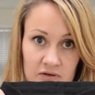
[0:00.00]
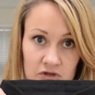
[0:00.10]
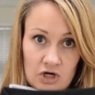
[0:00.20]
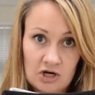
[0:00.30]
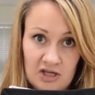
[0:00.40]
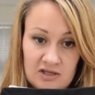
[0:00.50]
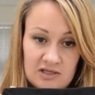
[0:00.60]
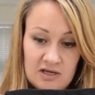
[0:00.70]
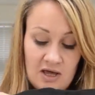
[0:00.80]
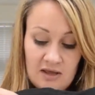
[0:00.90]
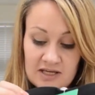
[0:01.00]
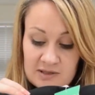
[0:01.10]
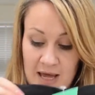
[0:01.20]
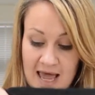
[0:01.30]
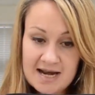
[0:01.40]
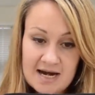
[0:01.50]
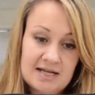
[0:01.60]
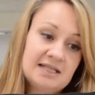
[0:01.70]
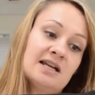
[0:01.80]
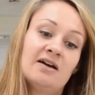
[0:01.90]
joggers these were eight
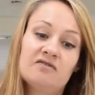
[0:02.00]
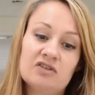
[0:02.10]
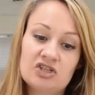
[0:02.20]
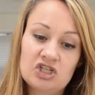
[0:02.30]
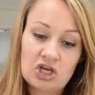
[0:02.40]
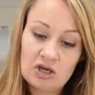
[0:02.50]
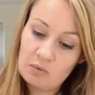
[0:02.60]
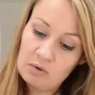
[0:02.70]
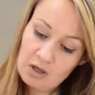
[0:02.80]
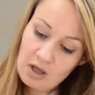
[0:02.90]
ninety nine for the two,